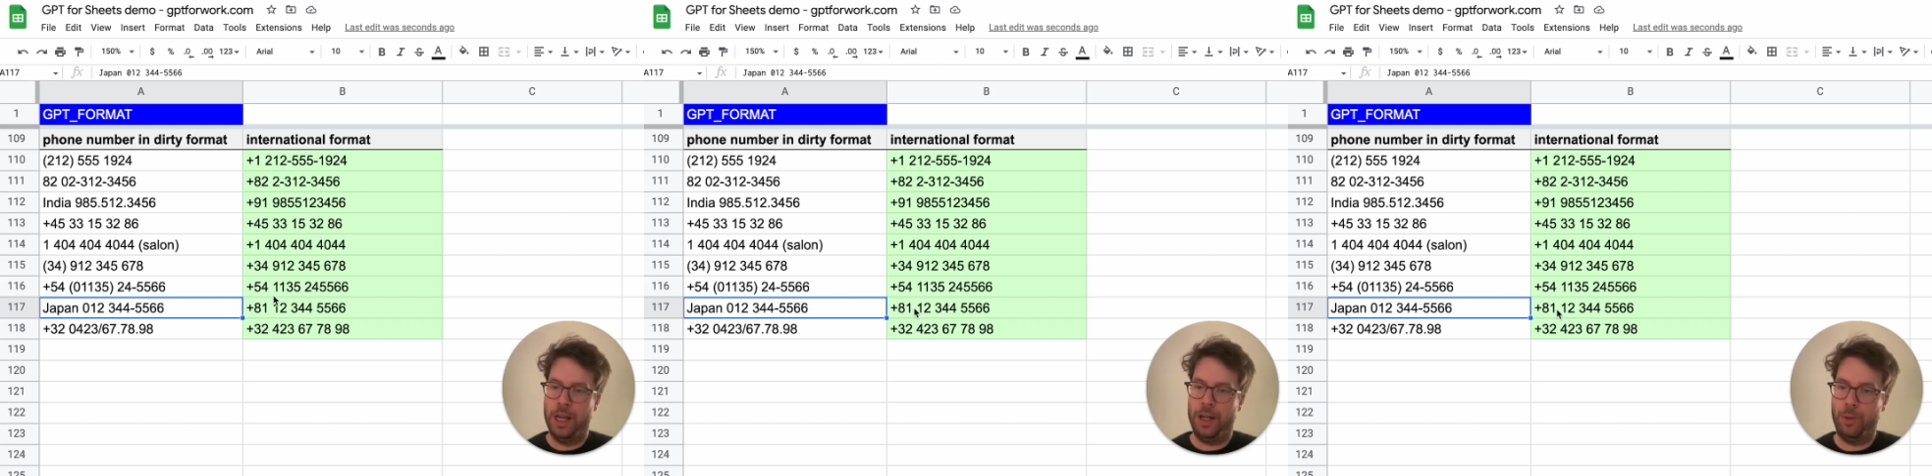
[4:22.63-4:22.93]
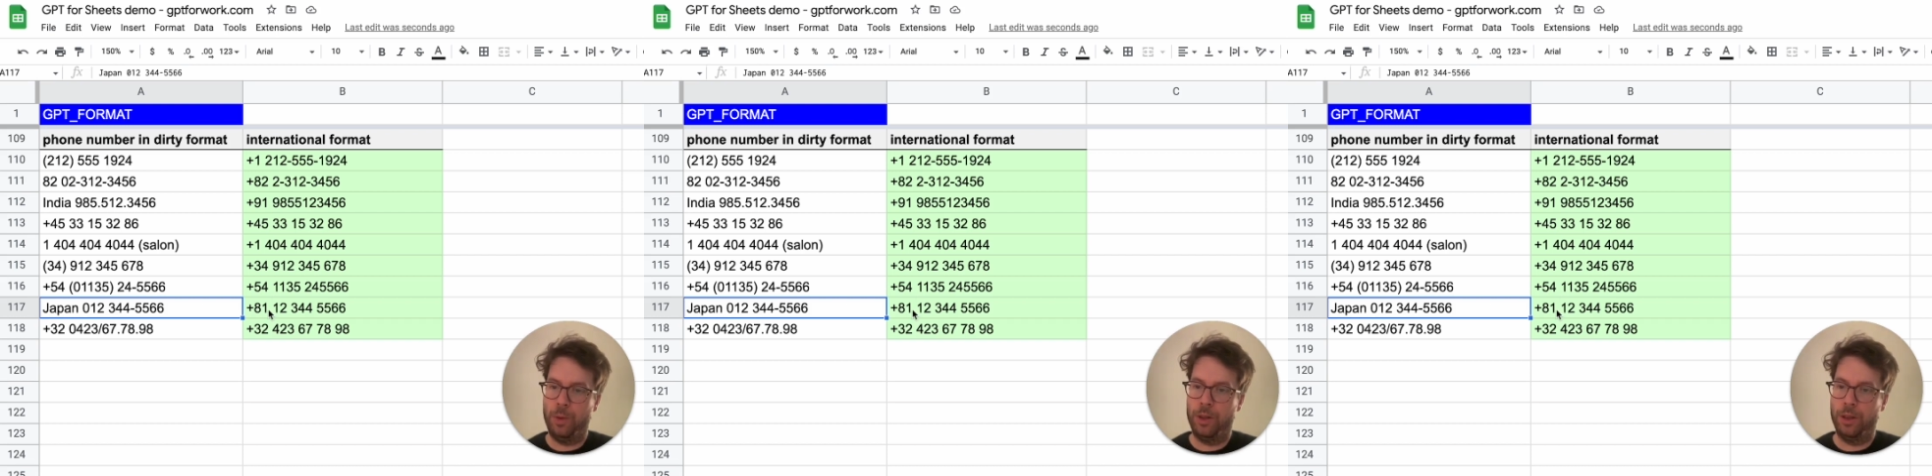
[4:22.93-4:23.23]
it
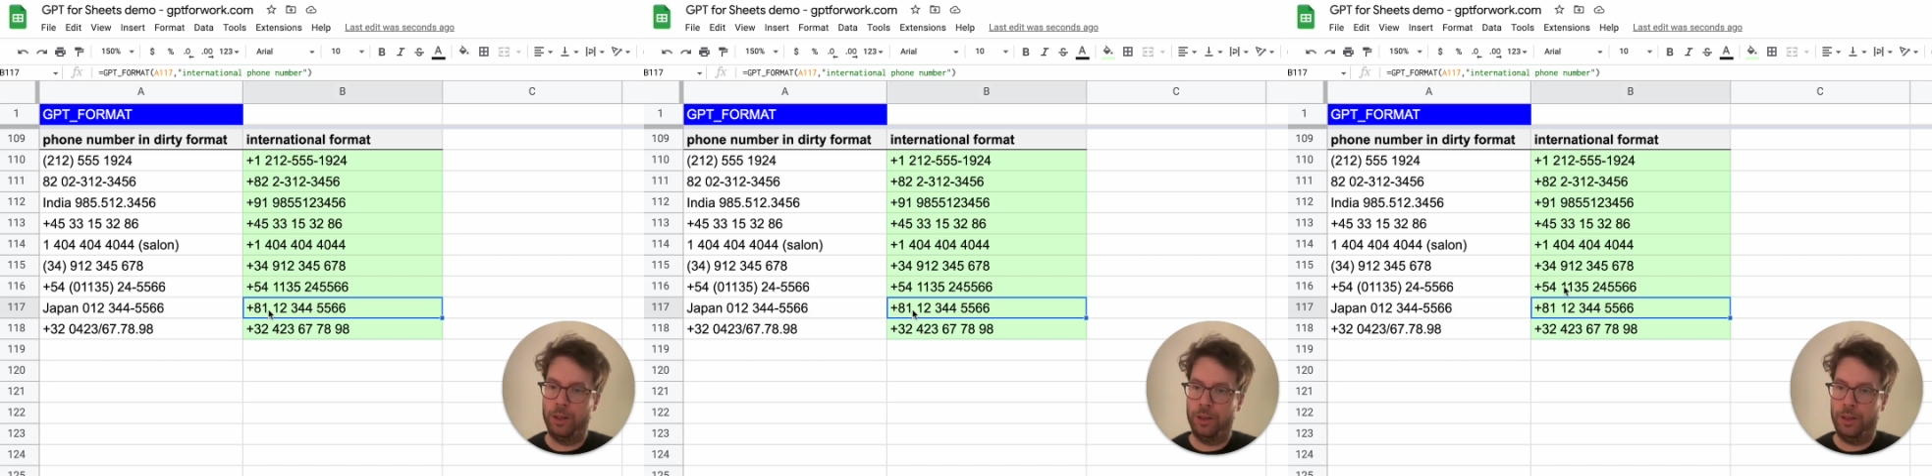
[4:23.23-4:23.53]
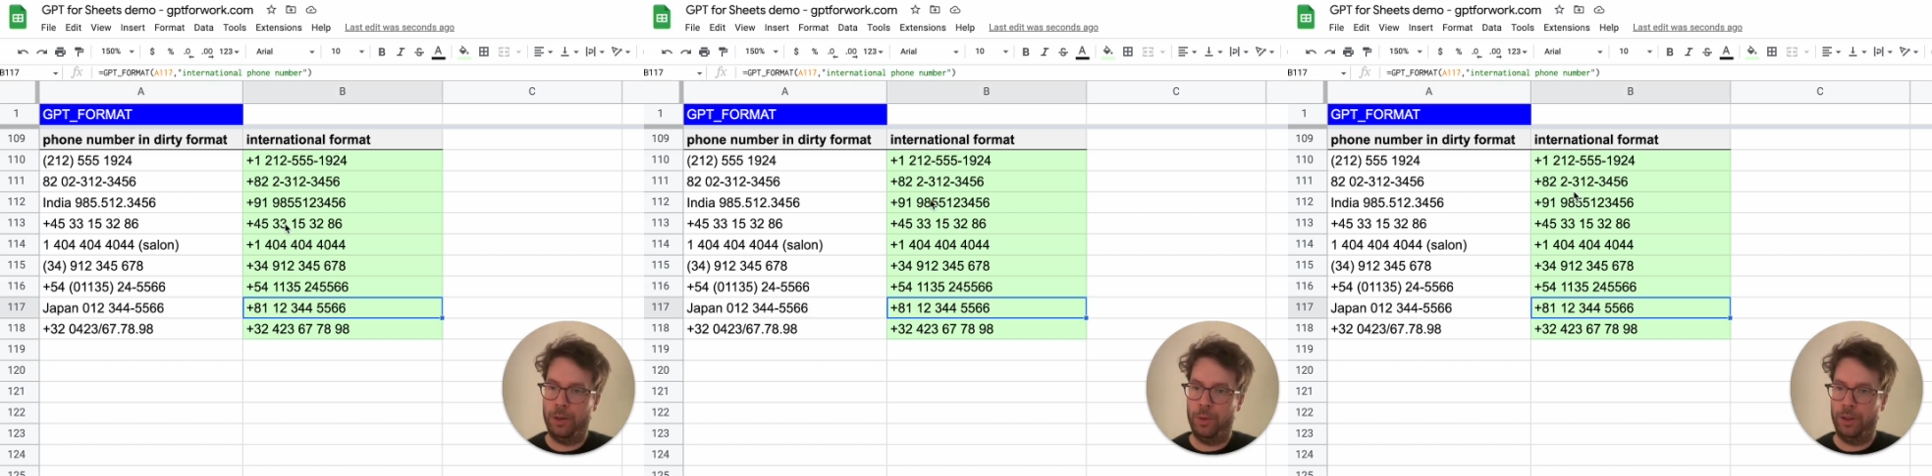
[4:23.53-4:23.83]
will
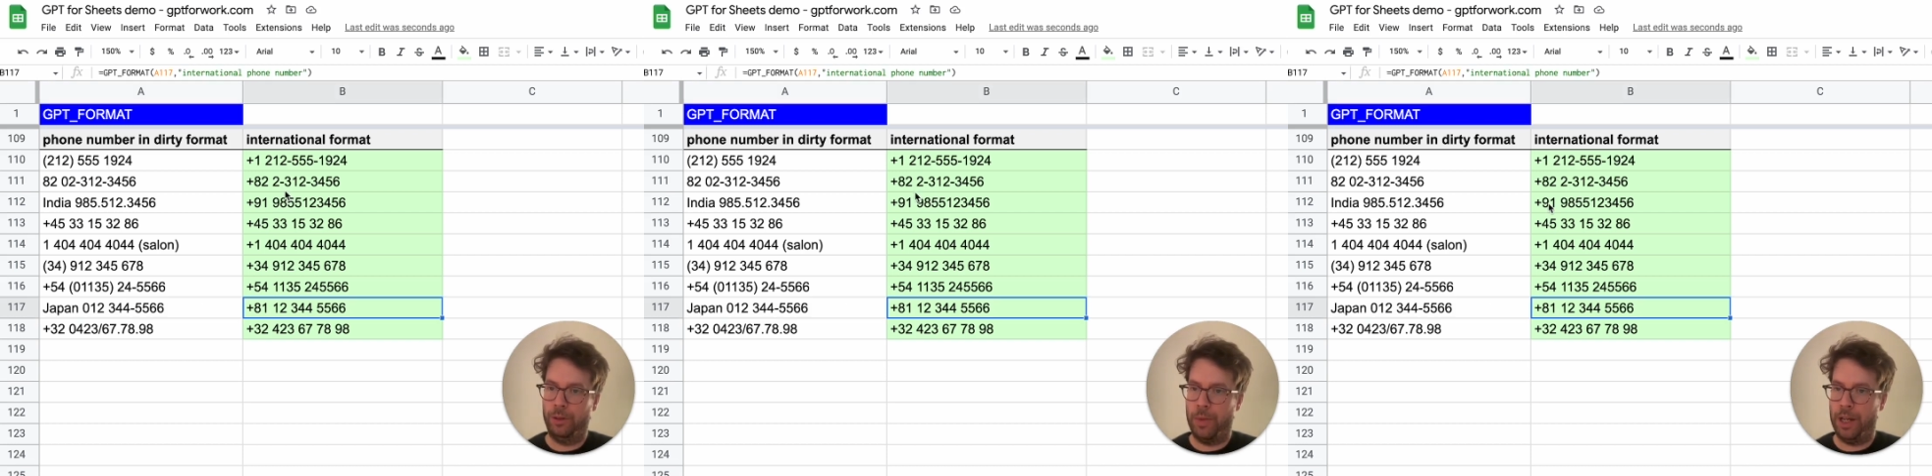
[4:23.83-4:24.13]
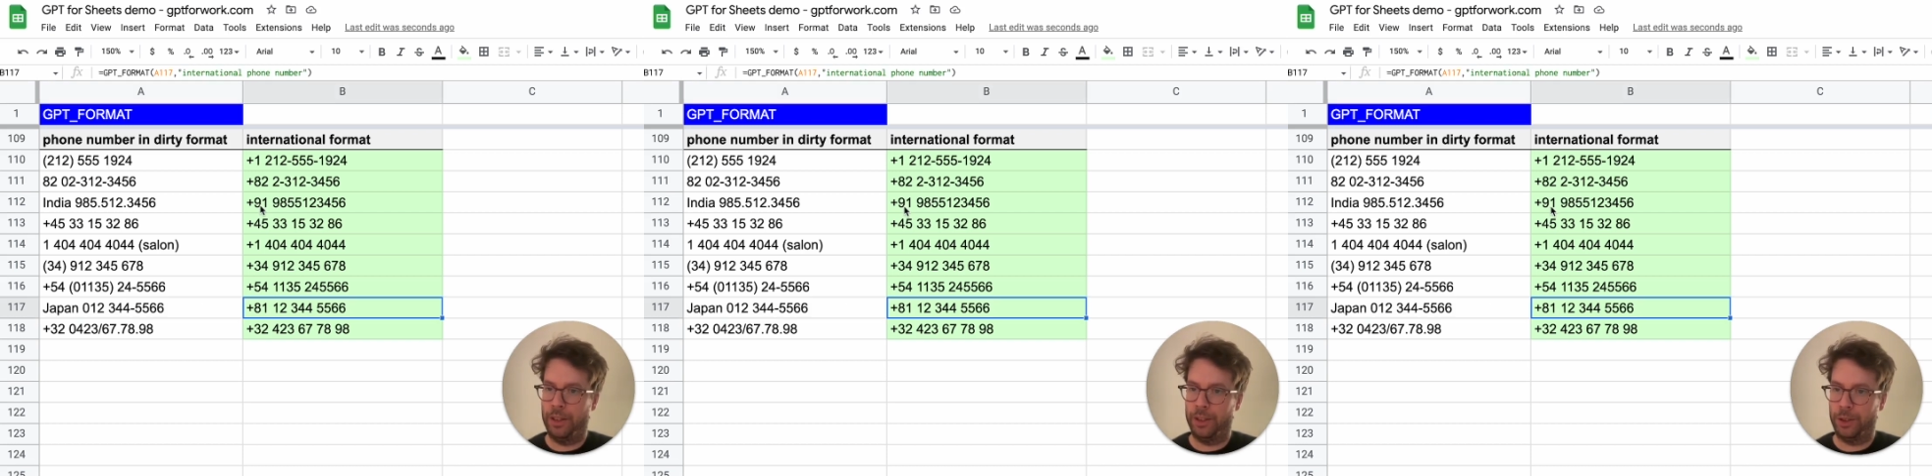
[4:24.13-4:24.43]
it will
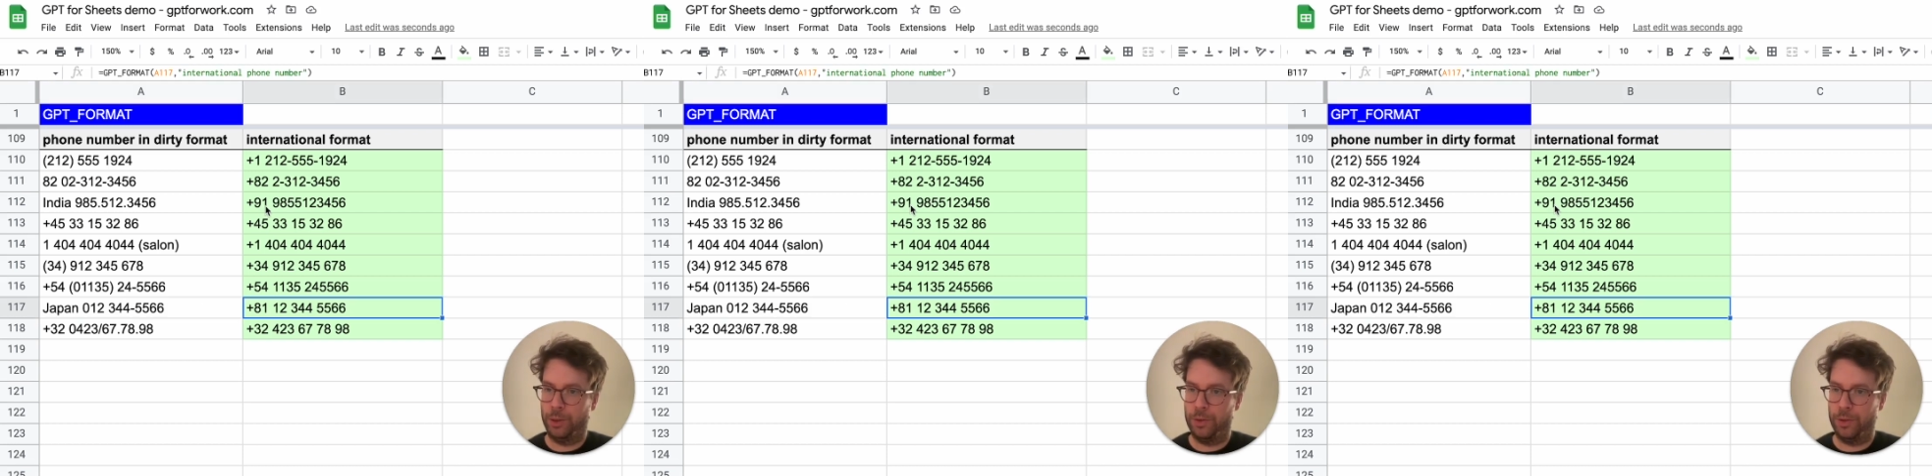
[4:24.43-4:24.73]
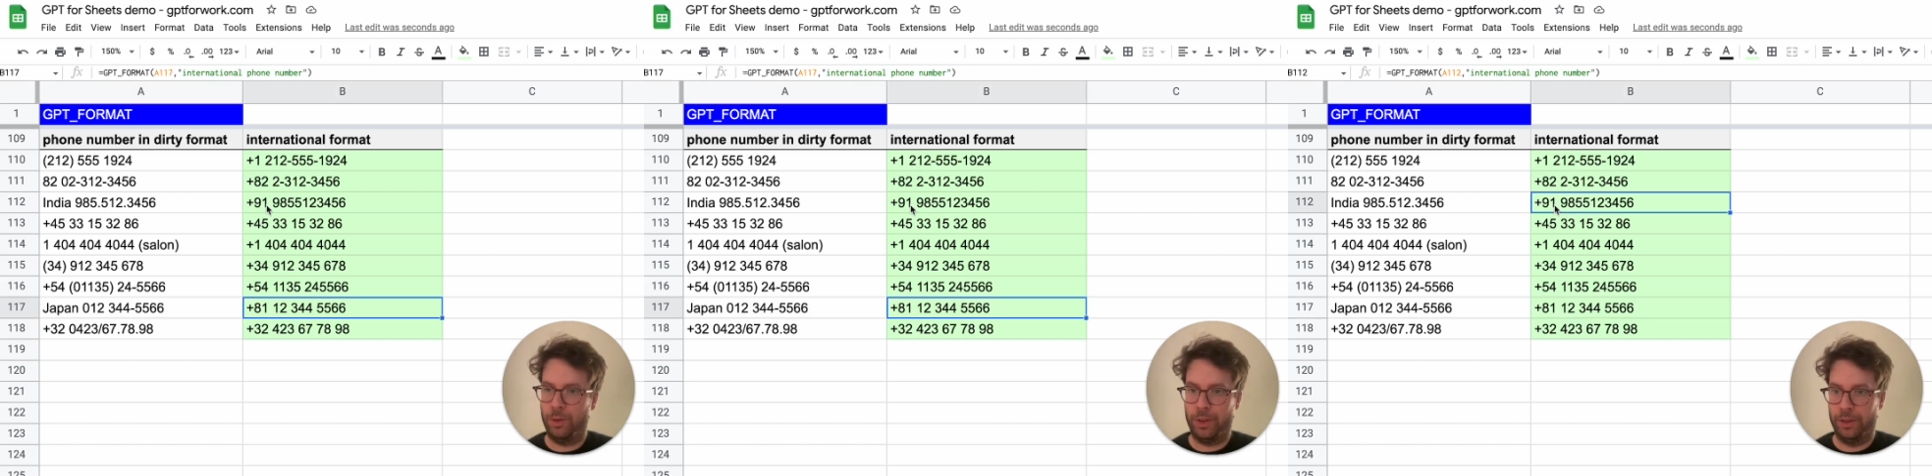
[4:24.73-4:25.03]
manage to
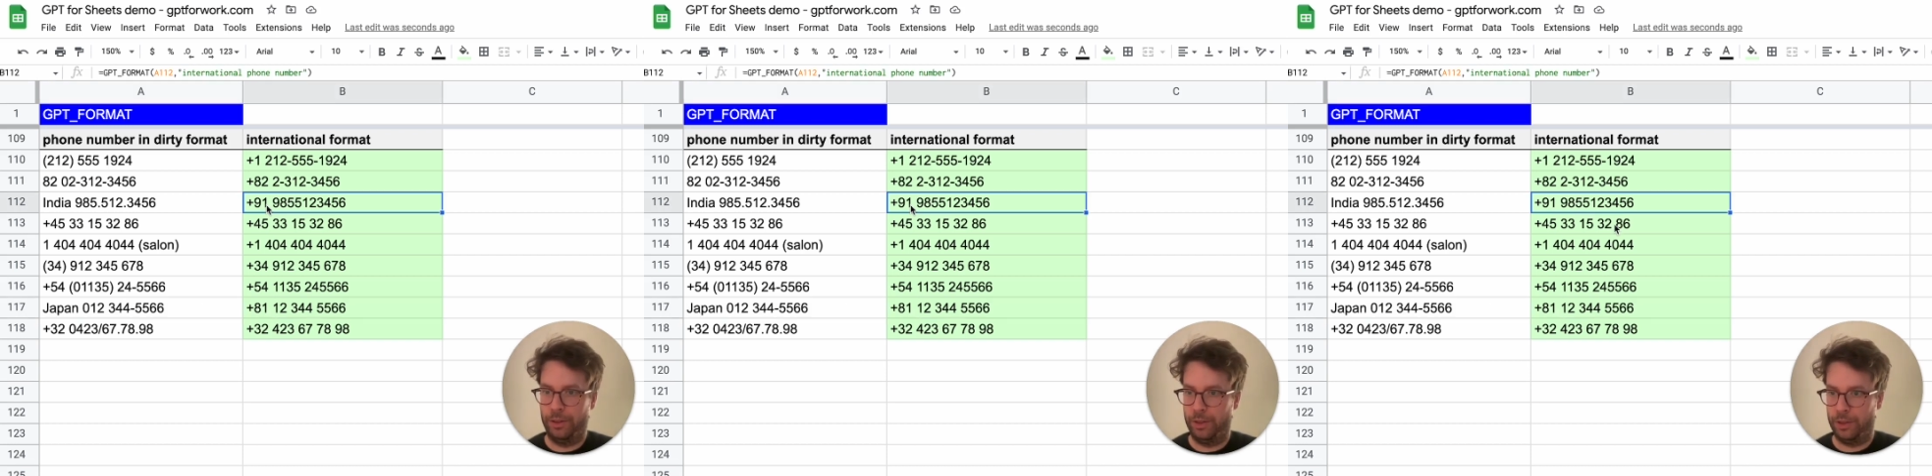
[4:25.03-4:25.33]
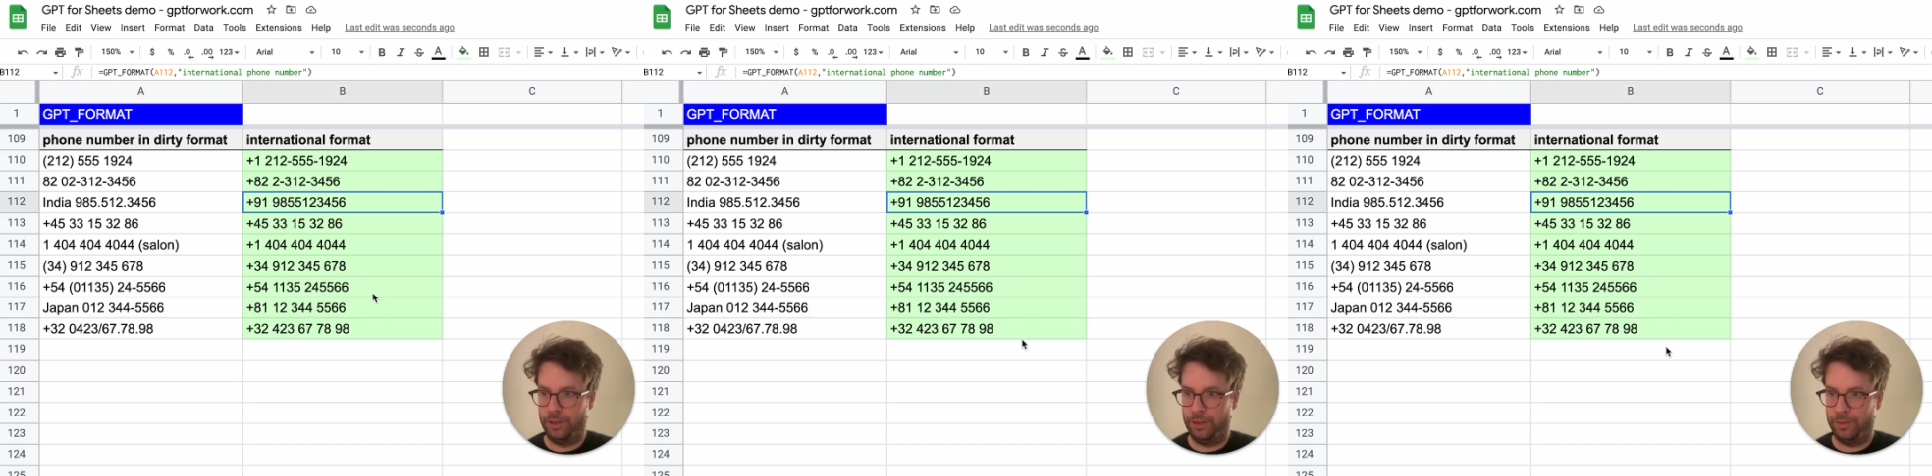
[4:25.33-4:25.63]
solve it
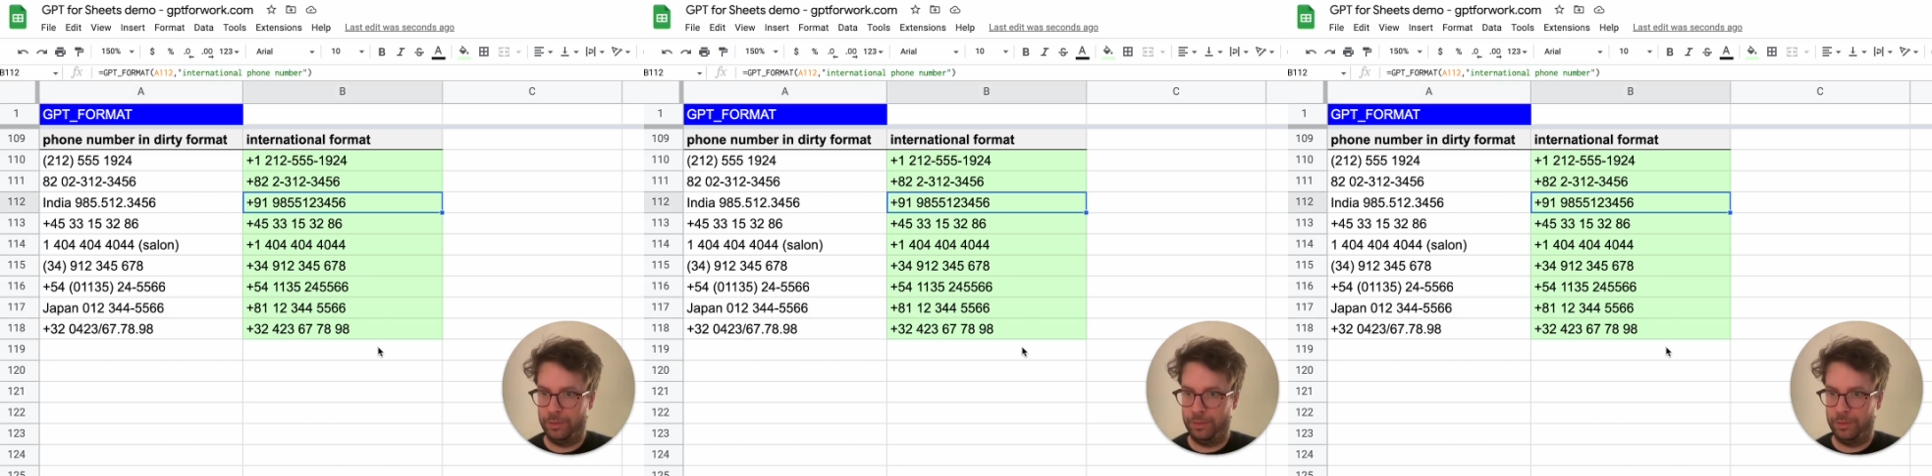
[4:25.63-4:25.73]
uh,